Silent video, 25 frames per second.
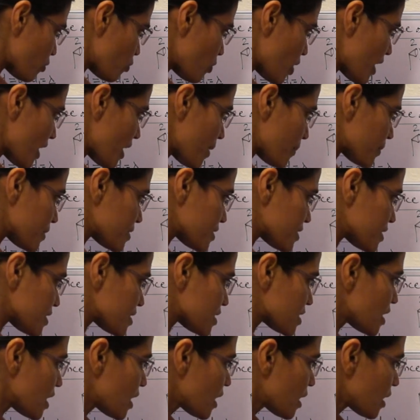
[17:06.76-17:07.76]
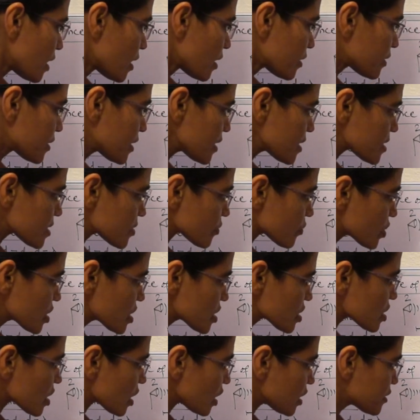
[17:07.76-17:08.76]
what happens is this
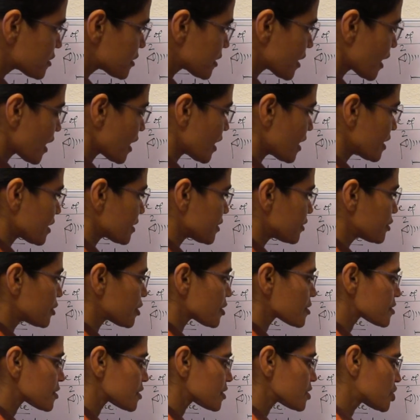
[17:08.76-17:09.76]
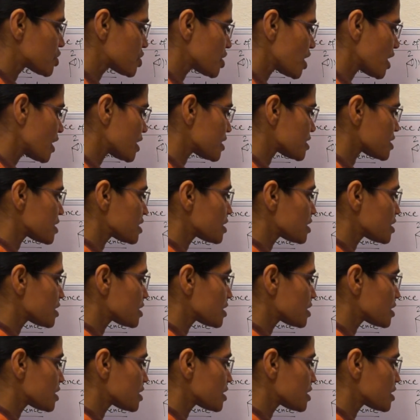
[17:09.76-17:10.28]
resultant doesn't change.